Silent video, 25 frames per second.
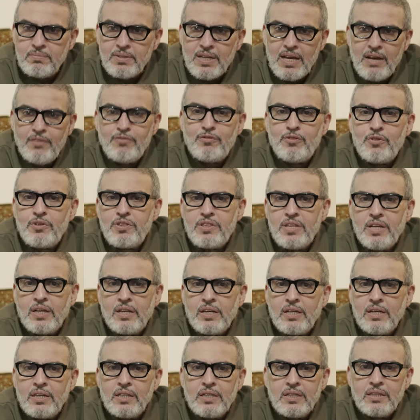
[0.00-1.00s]

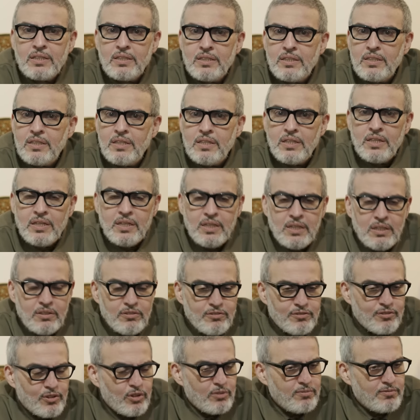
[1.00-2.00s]
Everything
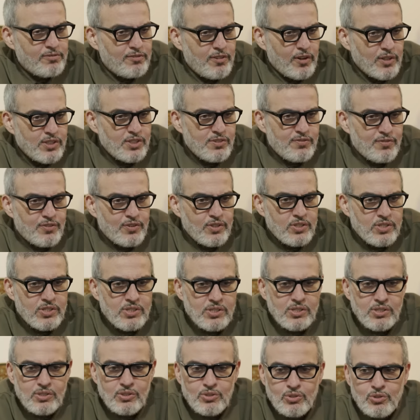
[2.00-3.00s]
from
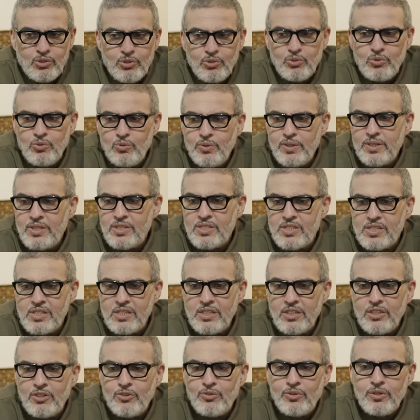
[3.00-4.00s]
phosphorus to
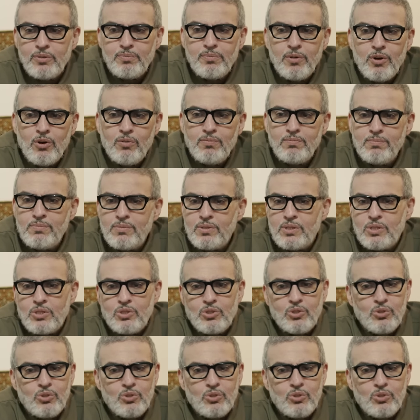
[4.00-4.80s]
incendiary bombs